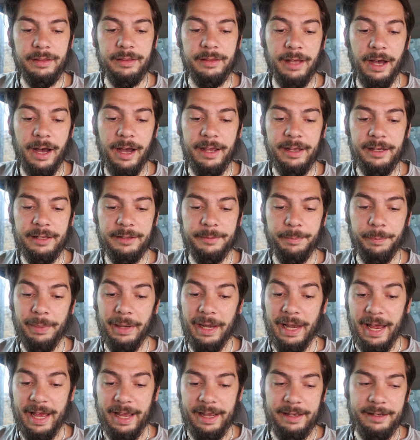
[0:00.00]
dye it
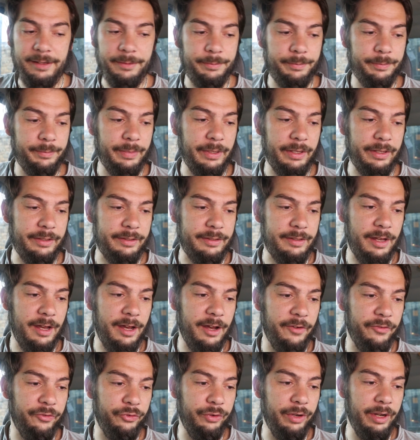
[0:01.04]
black because
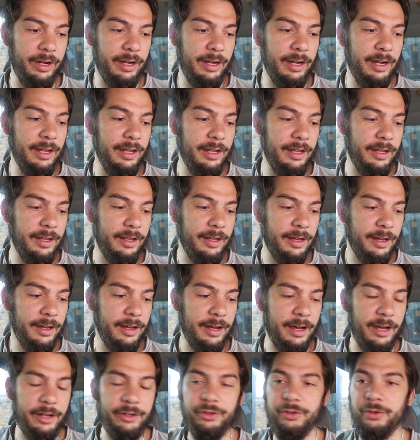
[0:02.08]
I
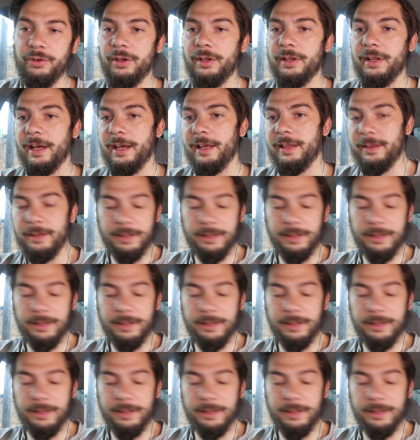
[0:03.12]
do not like